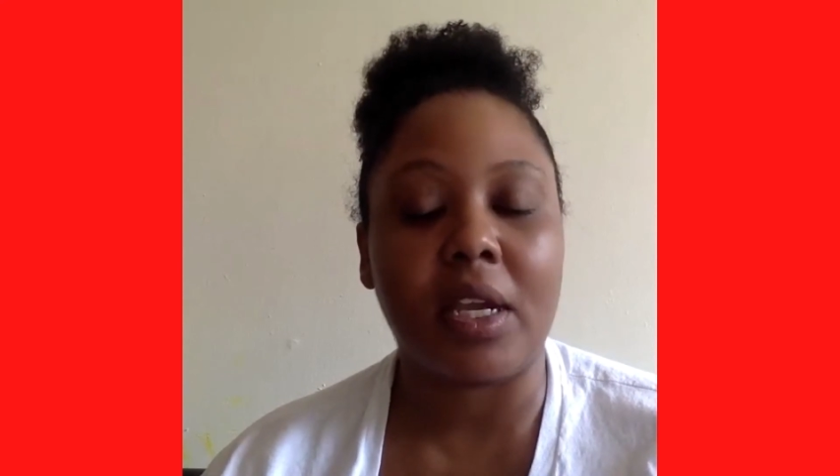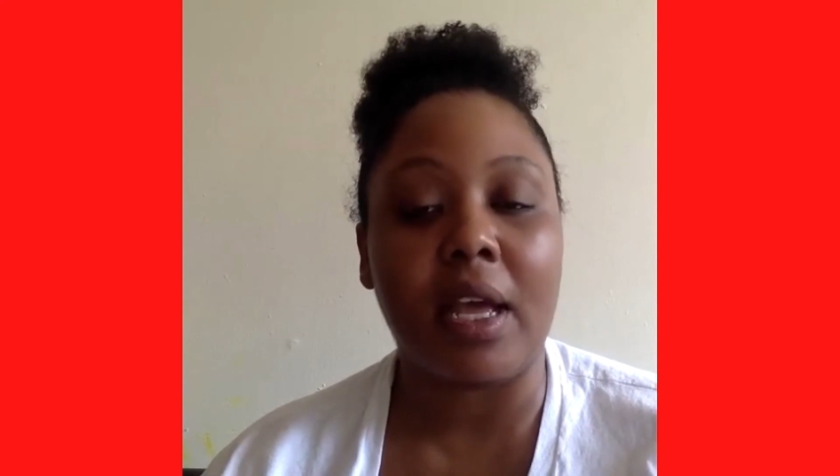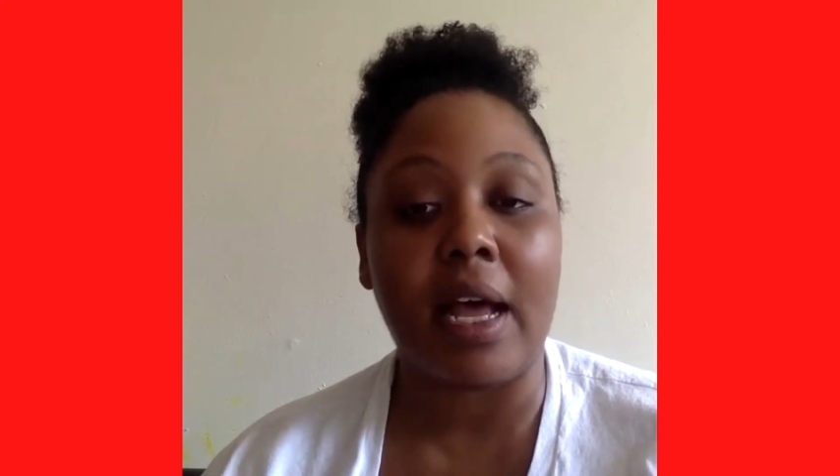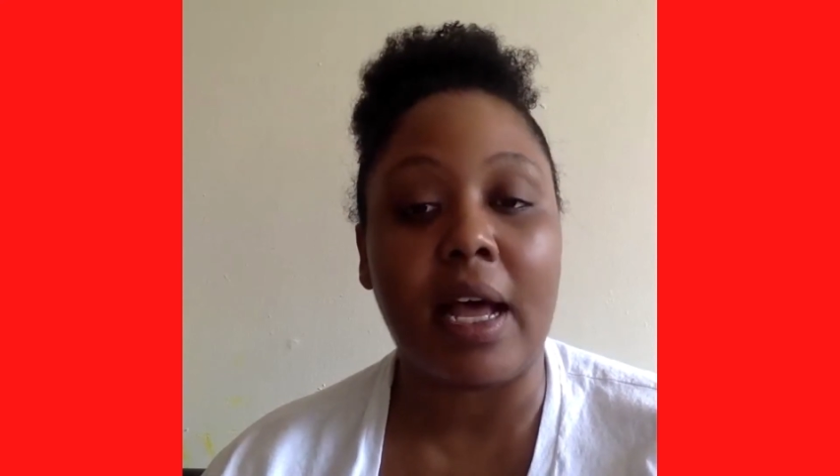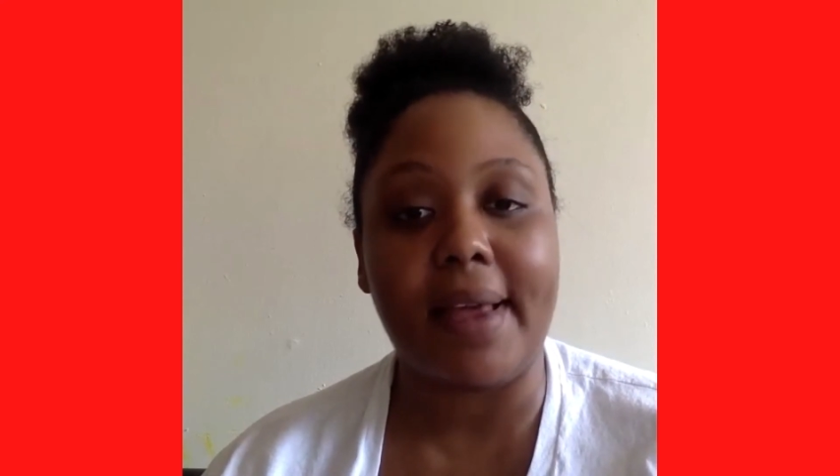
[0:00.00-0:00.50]

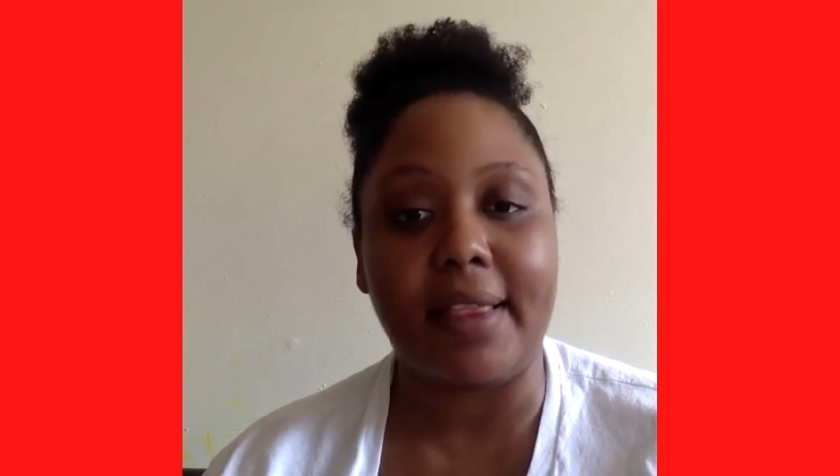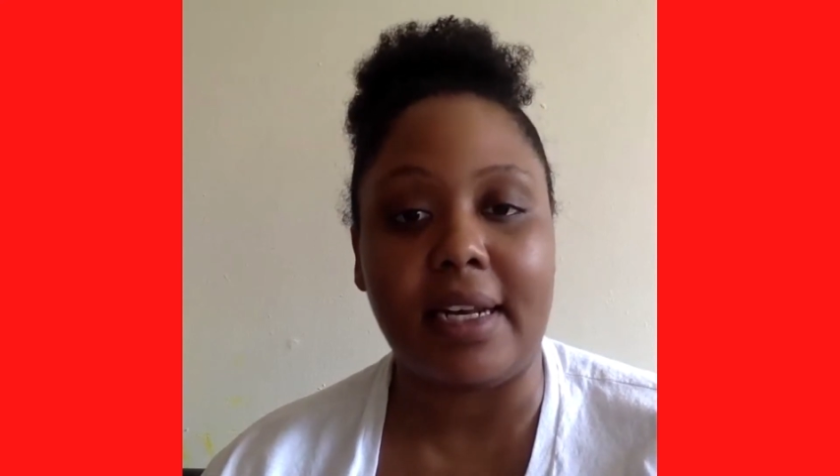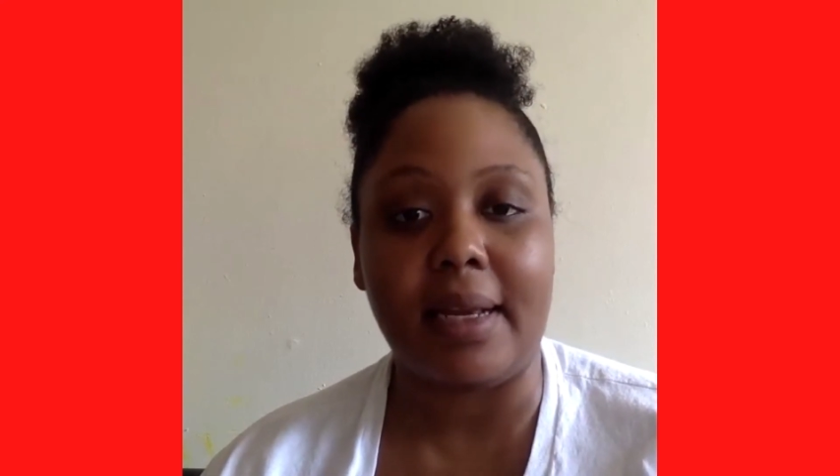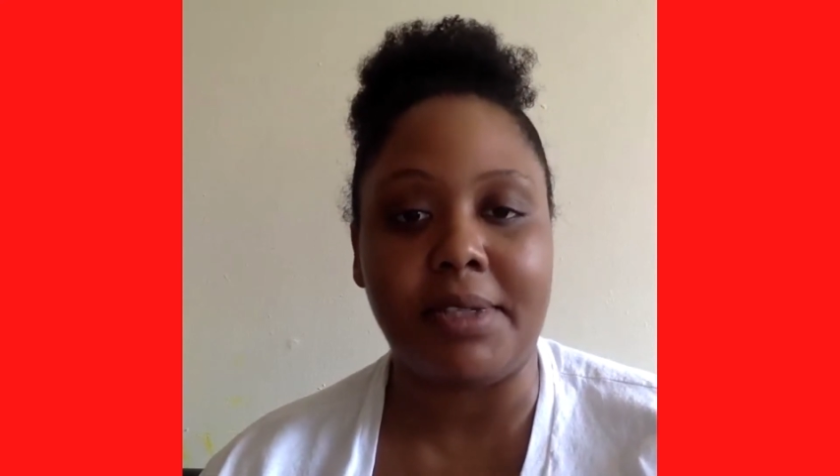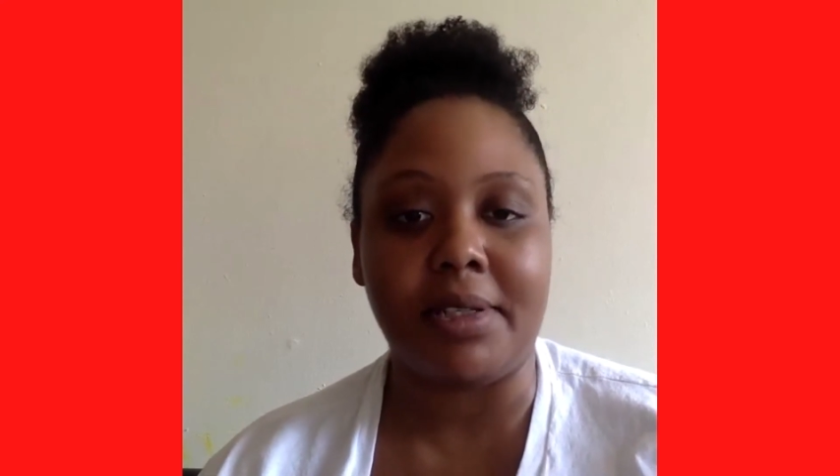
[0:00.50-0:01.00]
A hot bath
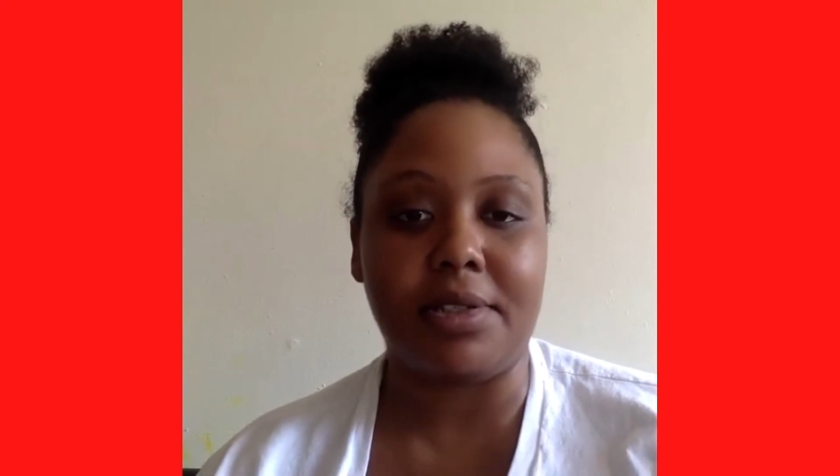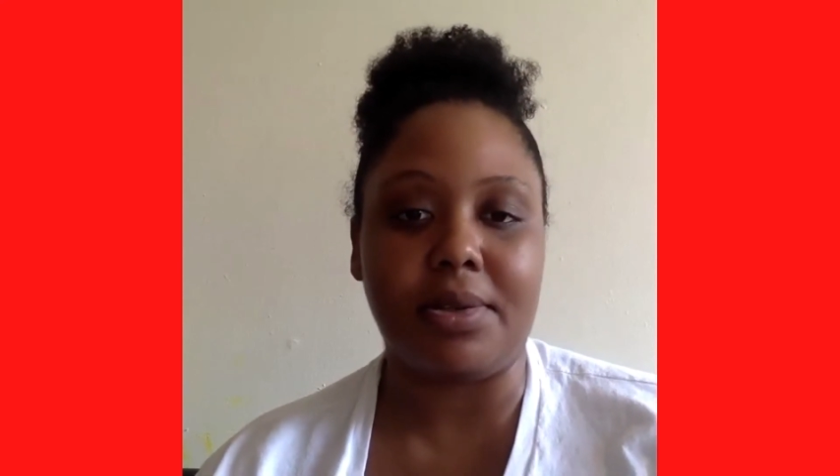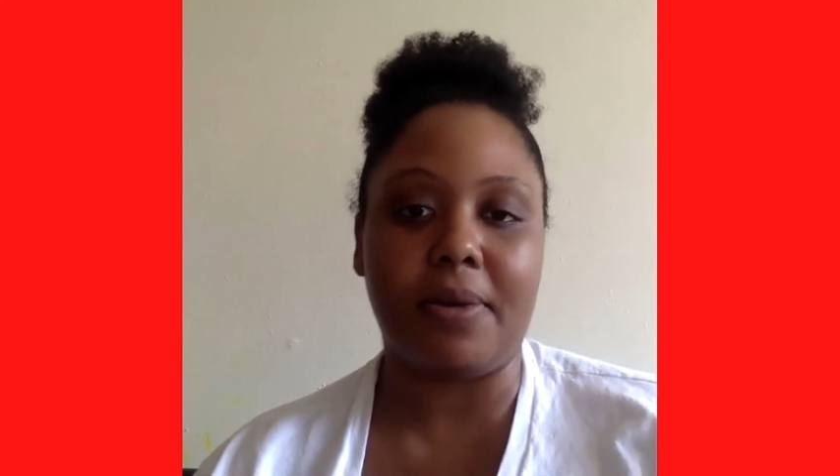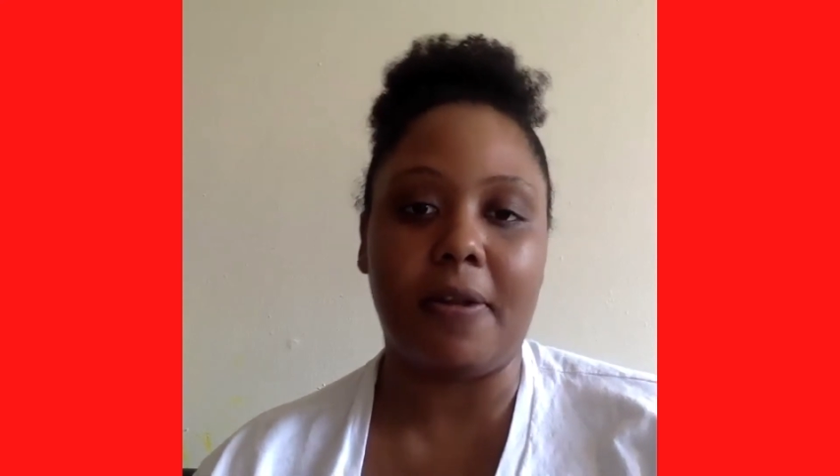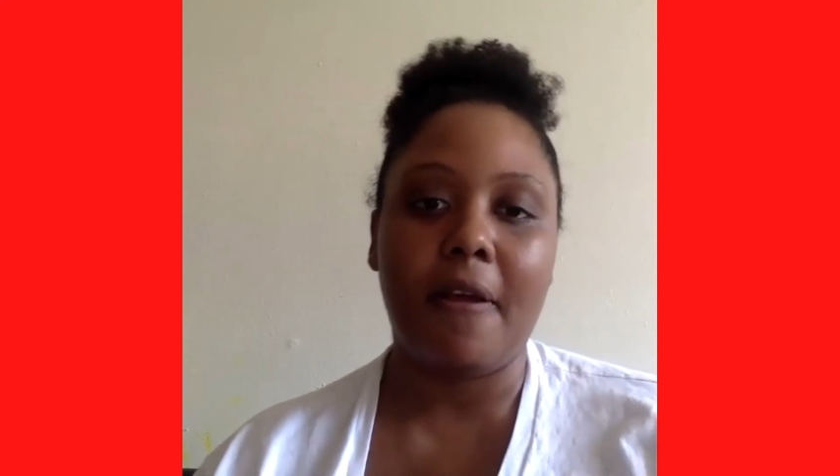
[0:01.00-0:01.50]
and Epsom
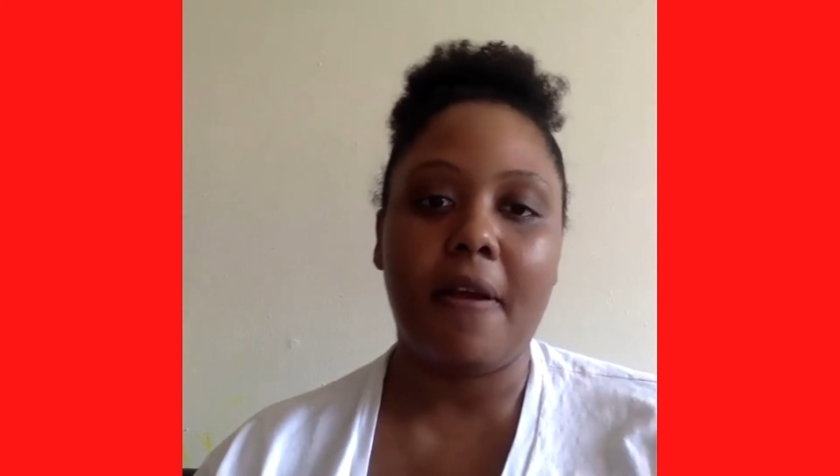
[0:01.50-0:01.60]
salt.